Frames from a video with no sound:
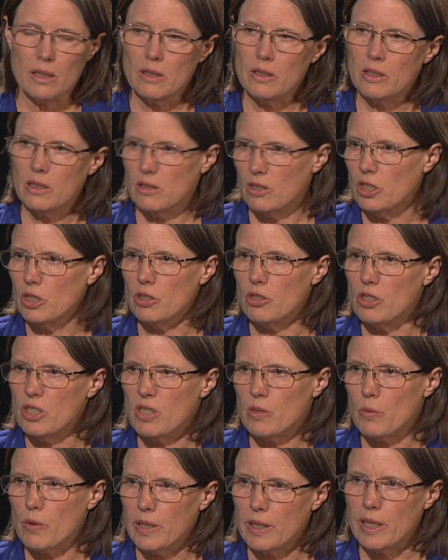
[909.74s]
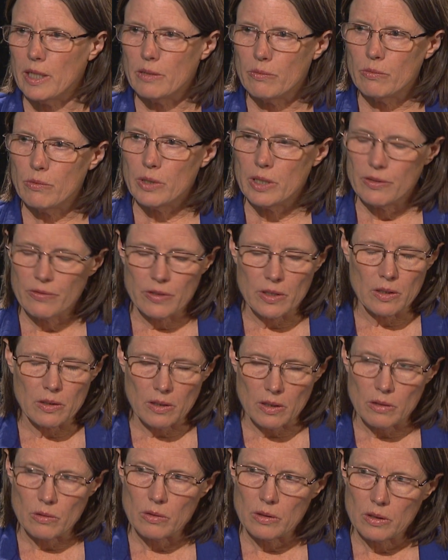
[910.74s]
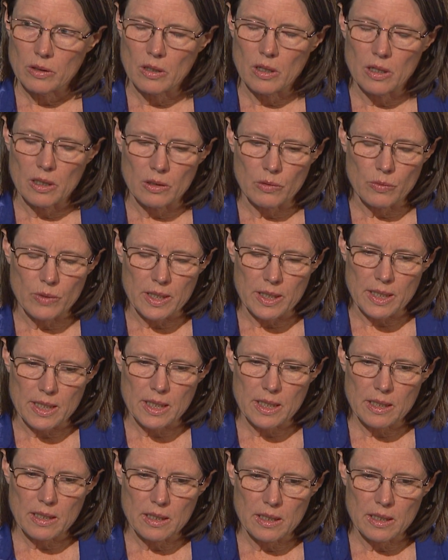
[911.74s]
you just want to get rid of it and all at once.